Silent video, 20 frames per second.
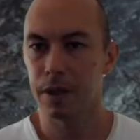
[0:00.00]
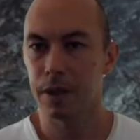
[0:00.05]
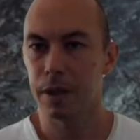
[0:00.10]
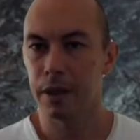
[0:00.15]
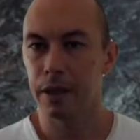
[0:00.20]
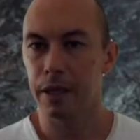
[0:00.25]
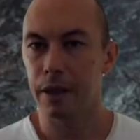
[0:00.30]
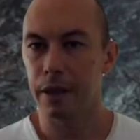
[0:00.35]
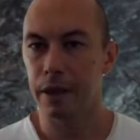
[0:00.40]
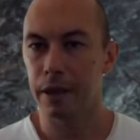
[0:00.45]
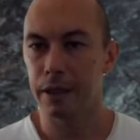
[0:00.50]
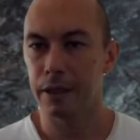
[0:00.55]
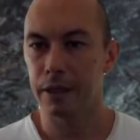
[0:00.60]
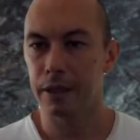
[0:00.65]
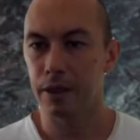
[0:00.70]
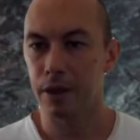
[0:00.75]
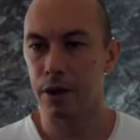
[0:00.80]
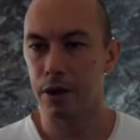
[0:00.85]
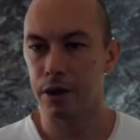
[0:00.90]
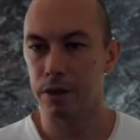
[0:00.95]
The other thing to
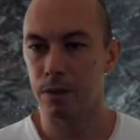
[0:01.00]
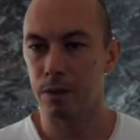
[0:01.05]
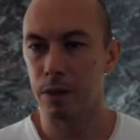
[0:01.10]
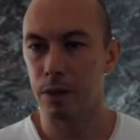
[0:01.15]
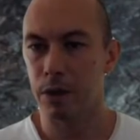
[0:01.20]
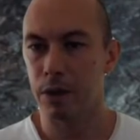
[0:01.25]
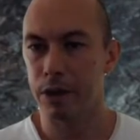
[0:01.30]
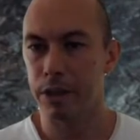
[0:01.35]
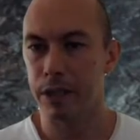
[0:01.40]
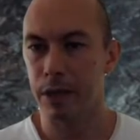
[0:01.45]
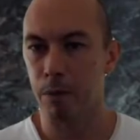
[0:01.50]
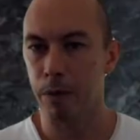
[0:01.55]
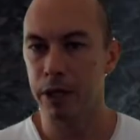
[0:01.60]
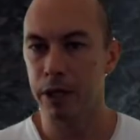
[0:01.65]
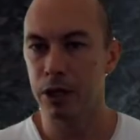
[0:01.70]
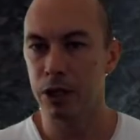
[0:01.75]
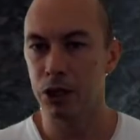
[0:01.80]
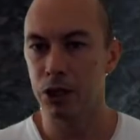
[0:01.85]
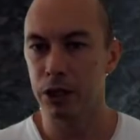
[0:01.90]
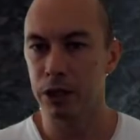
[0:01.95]
note as well is that when
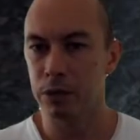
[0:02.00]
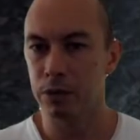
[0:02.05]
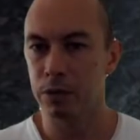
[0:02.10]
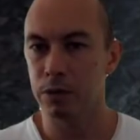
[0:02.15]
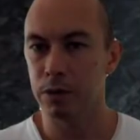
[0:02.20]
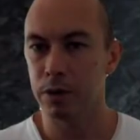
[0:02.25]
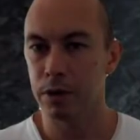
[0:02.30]
his shield